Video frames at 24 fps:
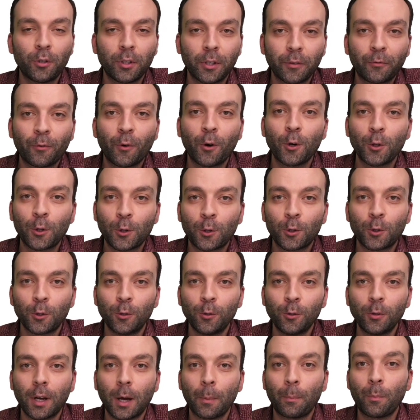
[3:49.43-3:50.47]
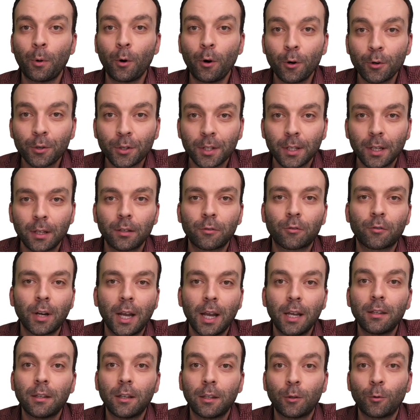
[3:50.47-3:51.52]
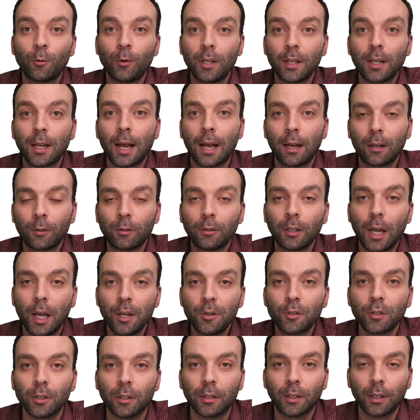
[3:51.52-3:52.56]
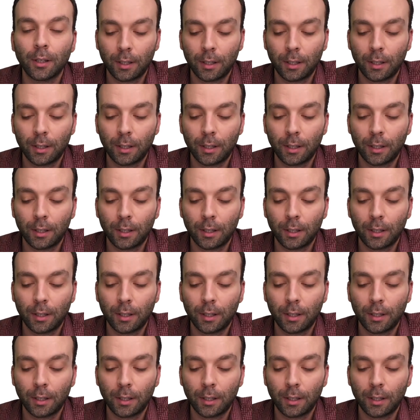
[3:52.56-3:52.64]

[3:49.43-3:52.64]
referred to a person trained in doing calculation.